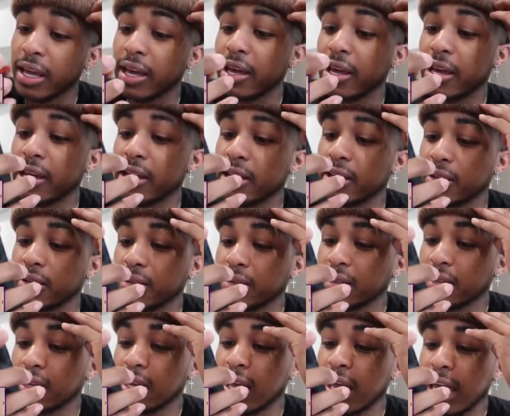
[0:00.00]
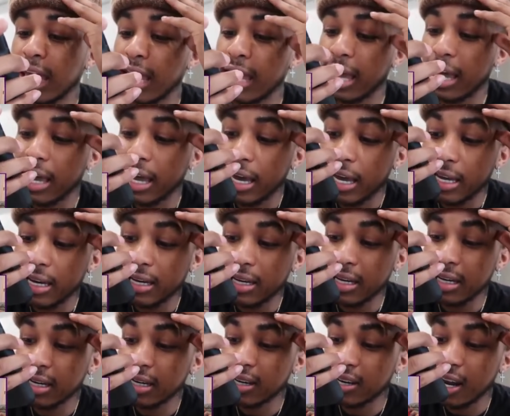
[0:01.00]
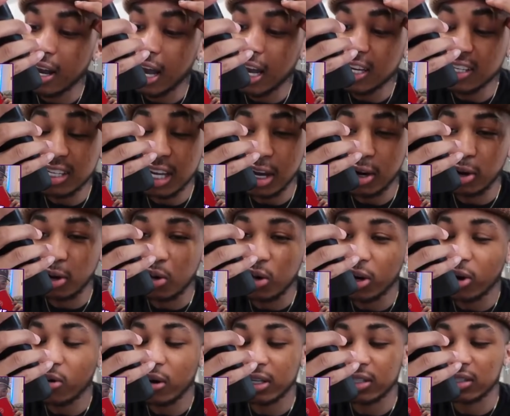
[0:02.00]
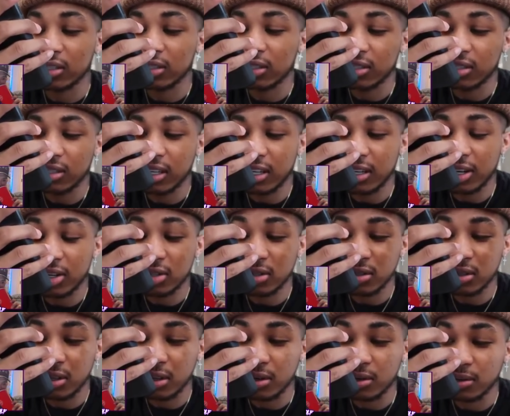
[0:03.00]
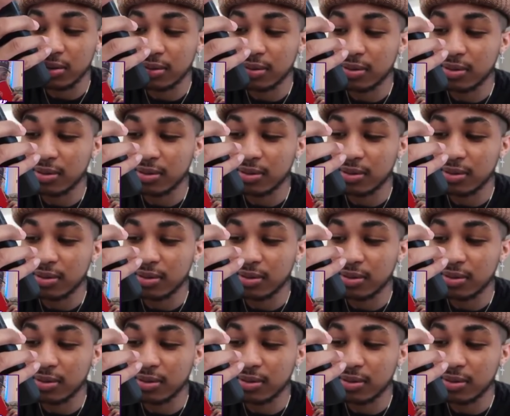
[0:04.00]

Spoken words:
Hey, I just got a quick question, just say yes or no.